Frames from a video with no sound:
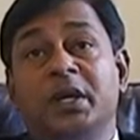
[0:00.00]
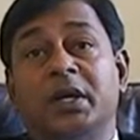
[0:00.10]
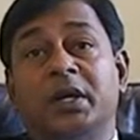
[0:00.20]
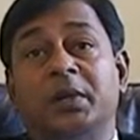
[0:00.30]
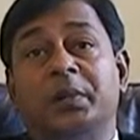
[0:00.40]

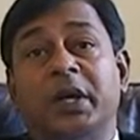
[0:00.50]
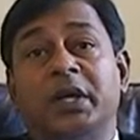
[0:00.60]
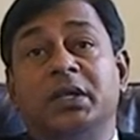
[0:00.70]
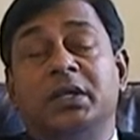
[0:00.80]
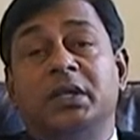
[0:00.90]

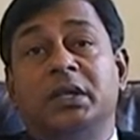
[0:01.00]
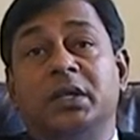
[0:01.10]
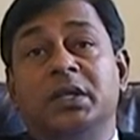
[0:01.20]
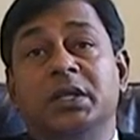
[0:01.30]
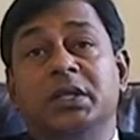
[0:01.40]
but
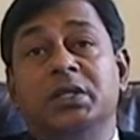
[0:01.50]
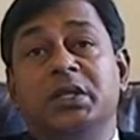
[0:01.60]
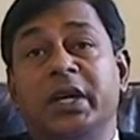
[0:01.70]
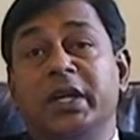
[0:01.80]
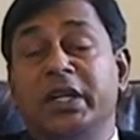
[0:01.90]

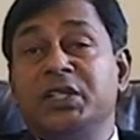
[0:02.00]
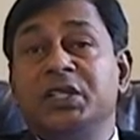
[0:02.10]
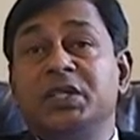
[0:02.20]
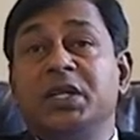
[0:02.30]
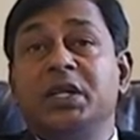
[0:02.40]
these are
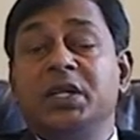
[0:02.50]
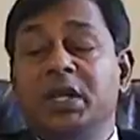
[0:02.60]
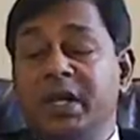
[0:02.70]
necessary,